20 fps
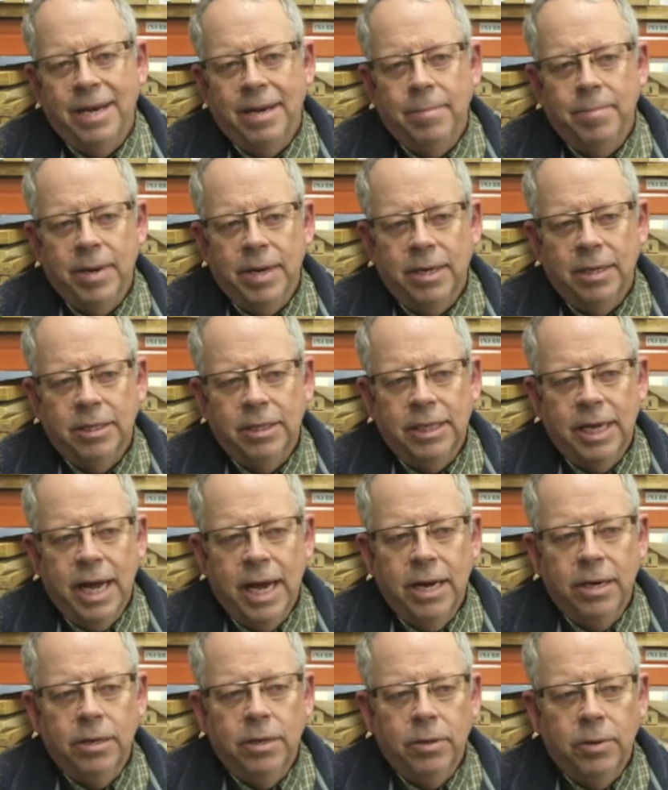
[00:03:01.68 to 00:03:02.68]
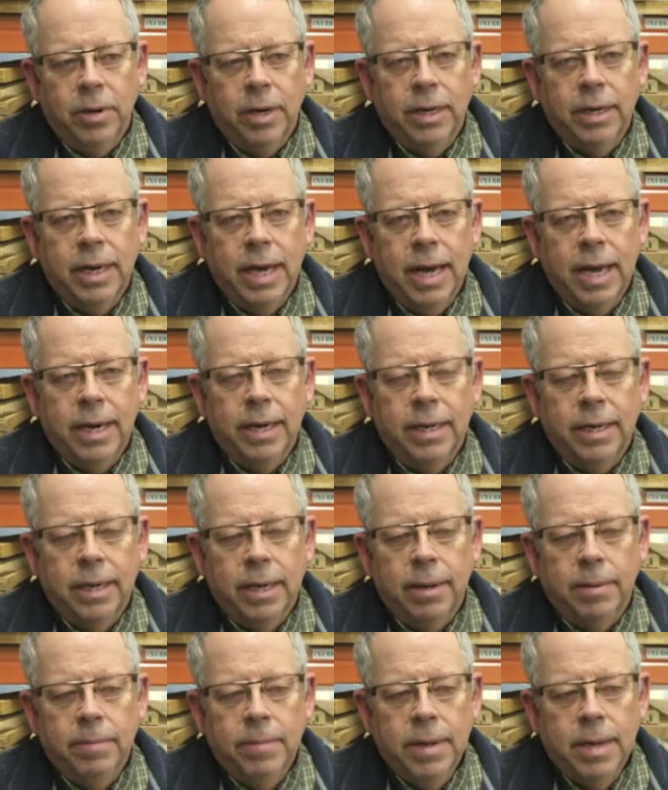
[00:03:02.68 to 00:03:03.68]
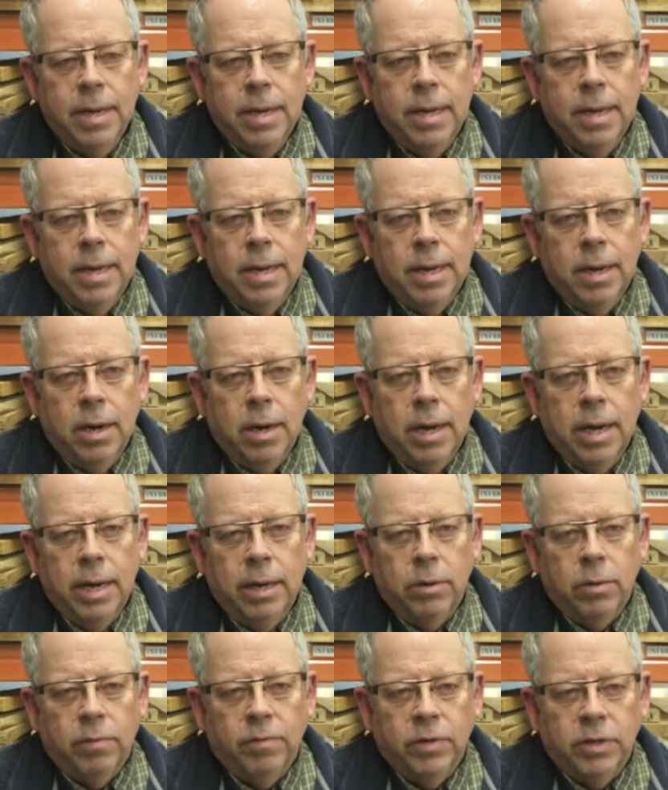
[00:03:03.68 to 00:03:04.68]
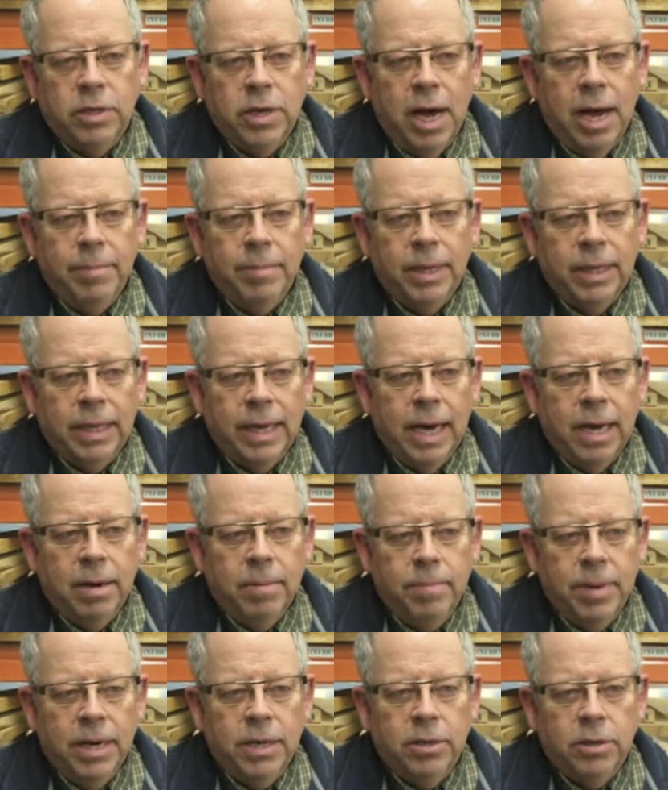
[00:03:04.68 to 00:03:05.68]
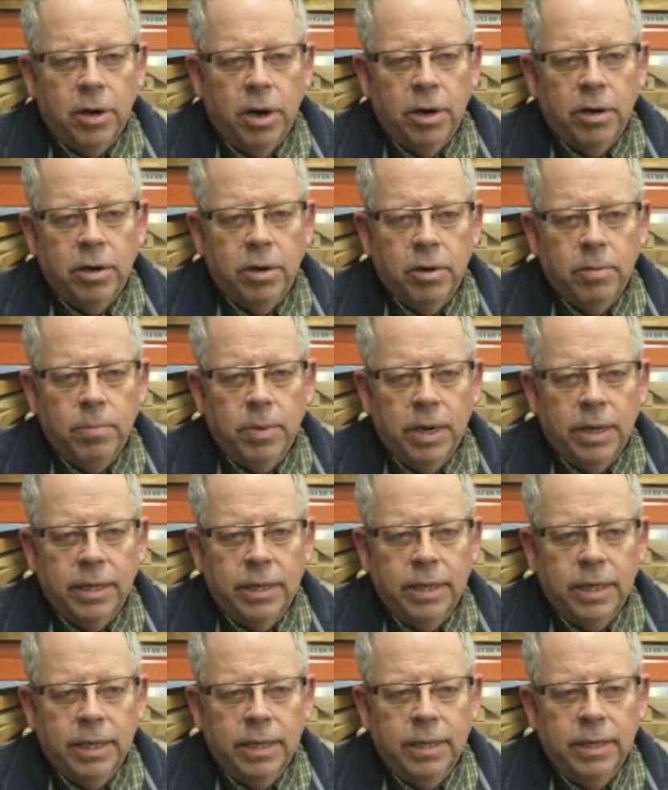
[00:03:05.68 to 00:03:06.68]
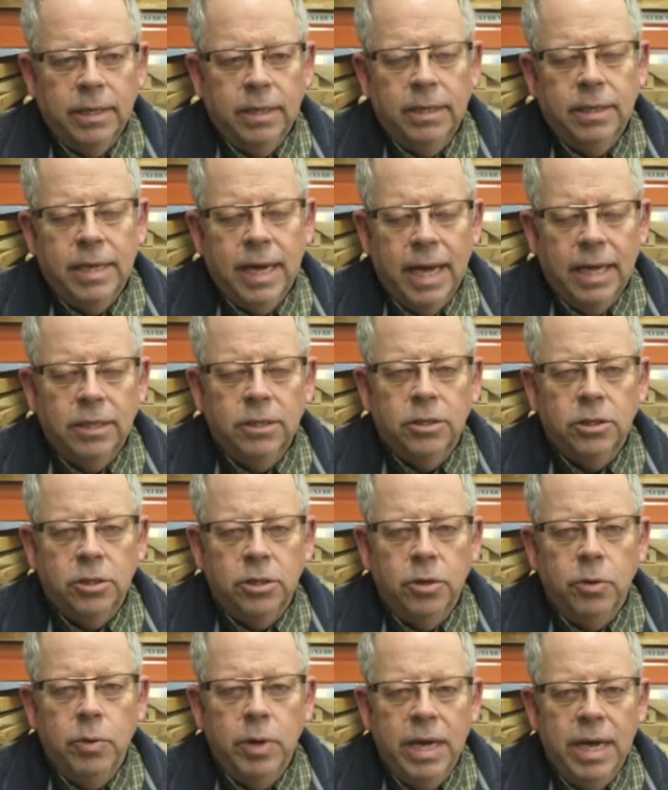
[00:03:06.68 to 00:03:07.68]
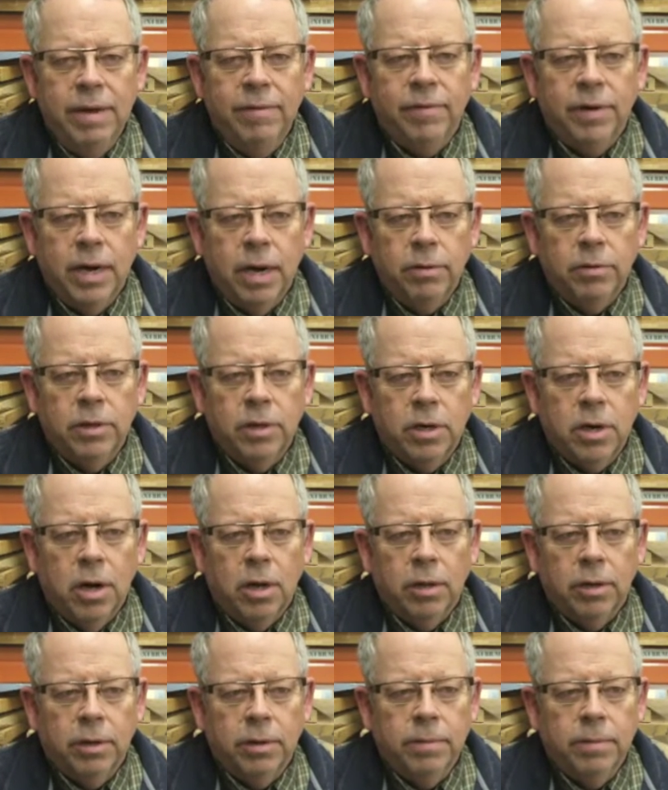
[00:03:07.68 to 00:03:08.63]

a bit of stain to it, and over time it'll get a bit darker, but it tends to even out the color.